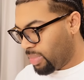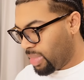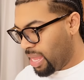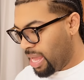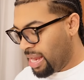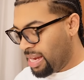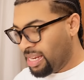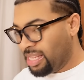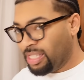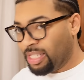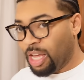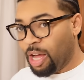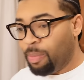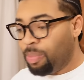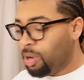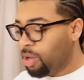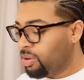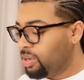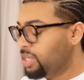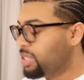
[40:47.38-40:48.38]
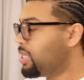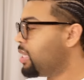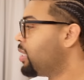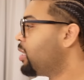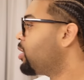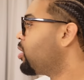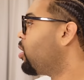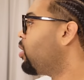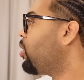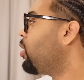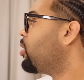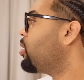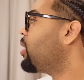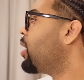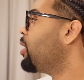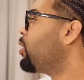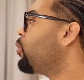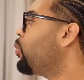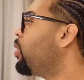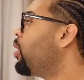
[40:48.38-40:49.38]
this upload, it said it's only gonna
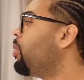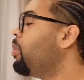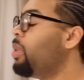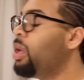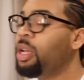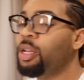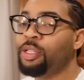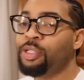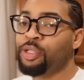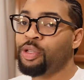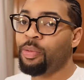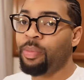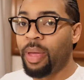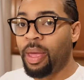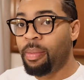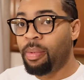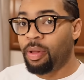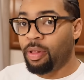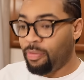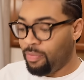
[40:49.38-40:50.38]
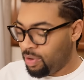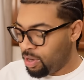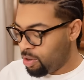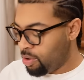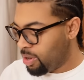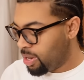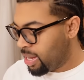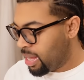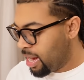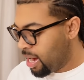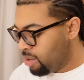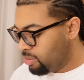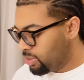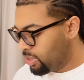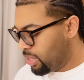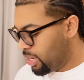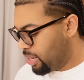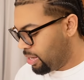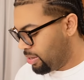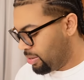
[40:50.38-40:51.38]
take 20 minutes. So maybe the video will get out
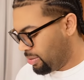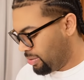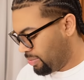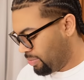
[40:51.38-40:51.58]
today.